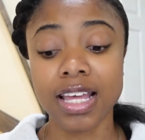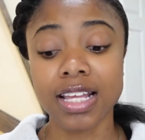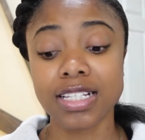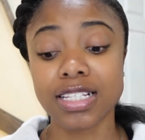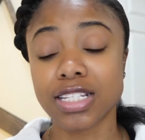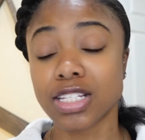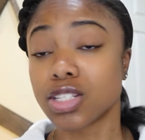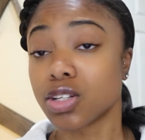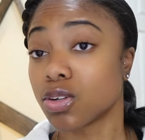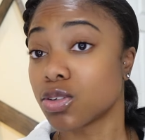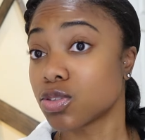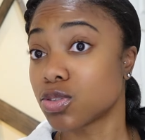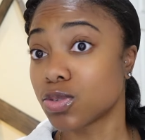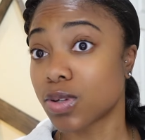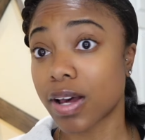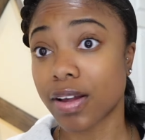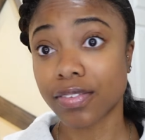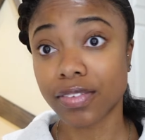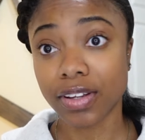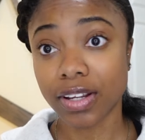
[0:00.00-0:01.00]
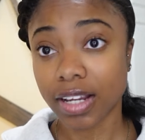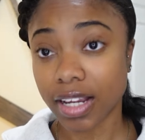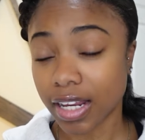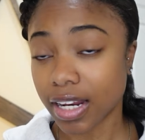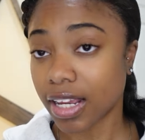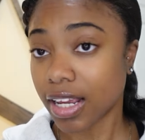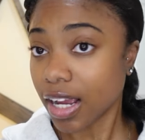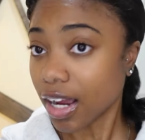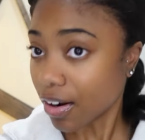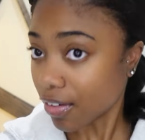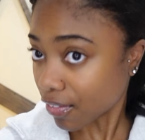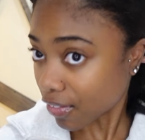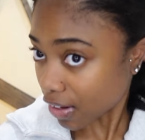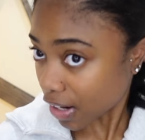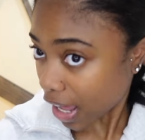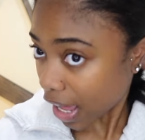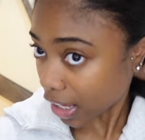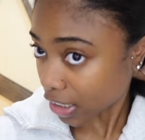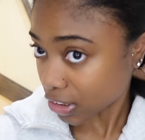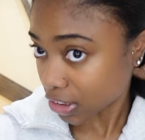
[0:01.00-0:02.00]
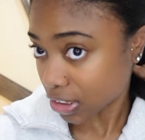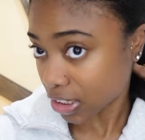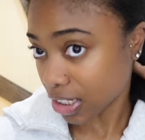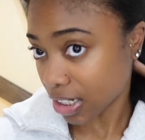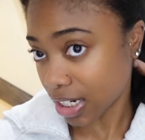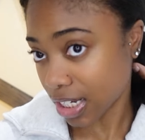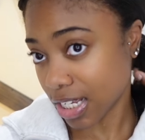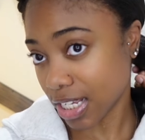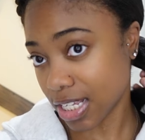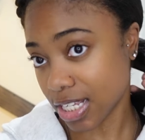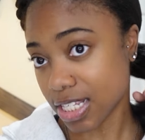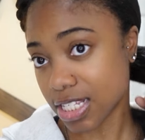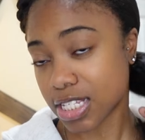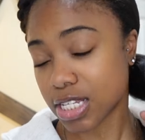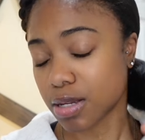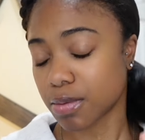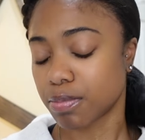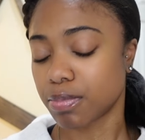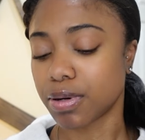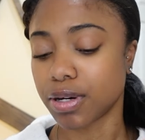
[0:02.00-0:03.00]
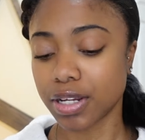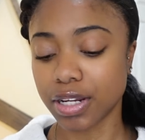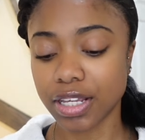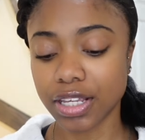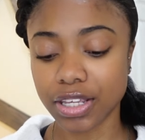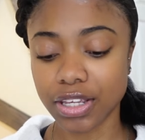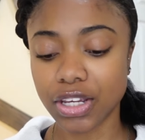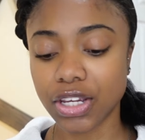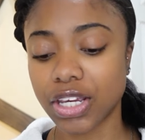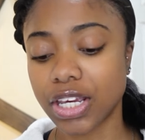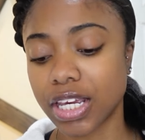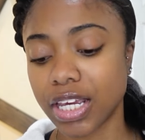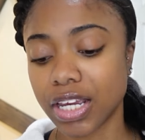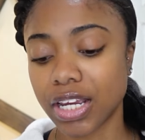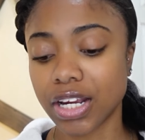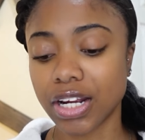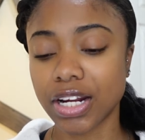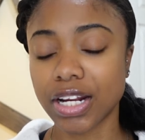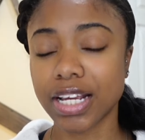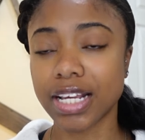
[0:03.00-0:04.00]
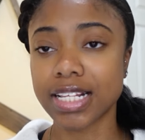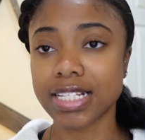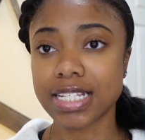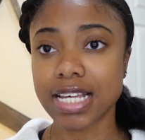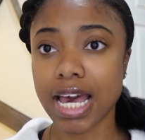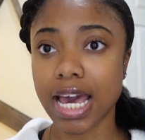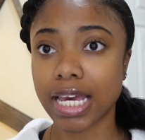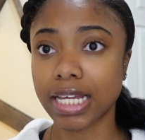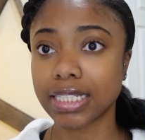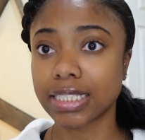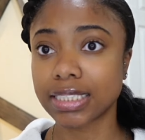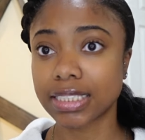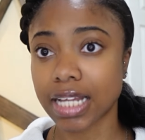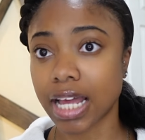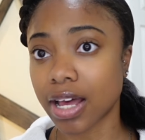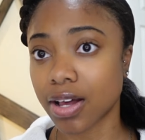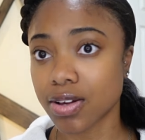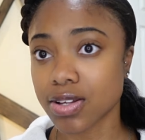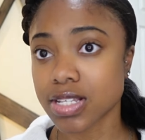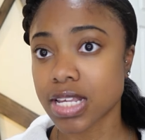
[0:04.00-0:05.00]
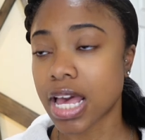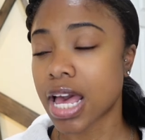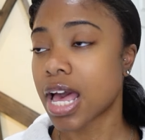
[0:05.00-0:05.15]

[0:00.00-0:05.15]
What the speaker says: to don't do after getting a relaxer is putting your hair in tight styles.